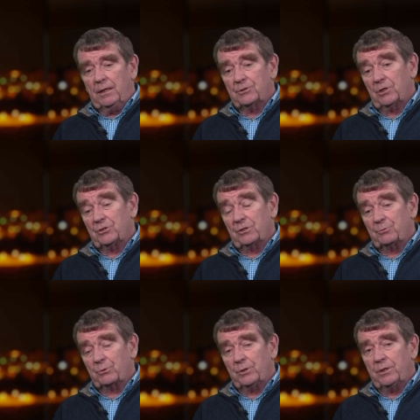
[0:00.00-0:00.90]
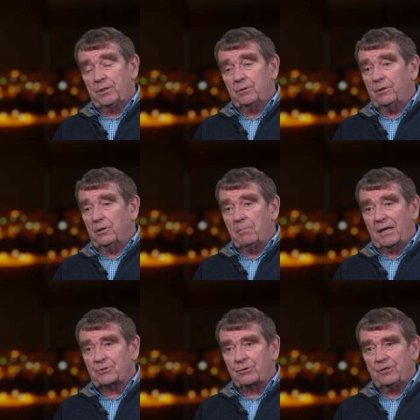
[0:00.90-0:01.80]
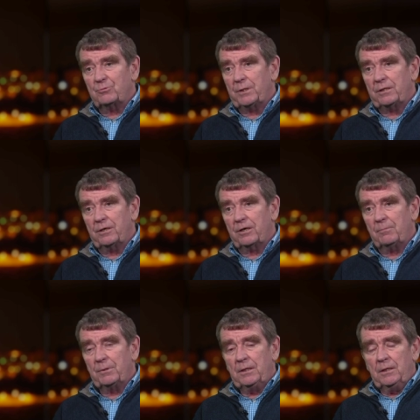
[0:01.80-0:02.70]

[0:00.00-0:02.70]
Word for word: as I subsequently did, you know, mass graves being dug up.